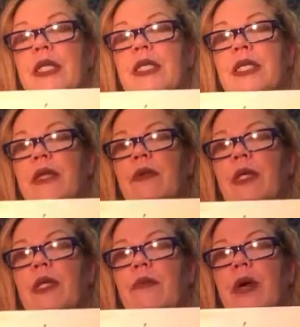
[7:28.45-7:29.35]
to stick
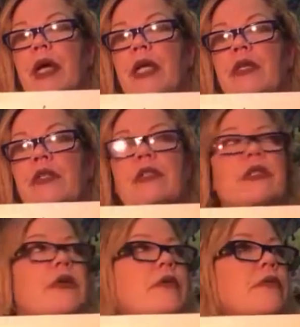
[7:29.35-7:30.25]
with white
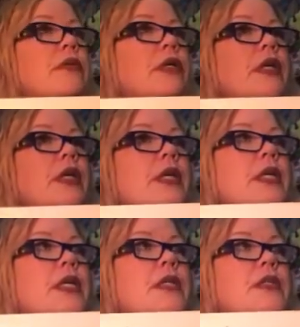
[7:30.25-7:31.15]
just so
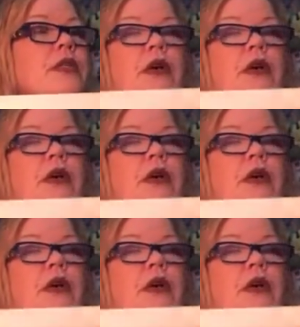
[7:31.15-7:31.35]
things are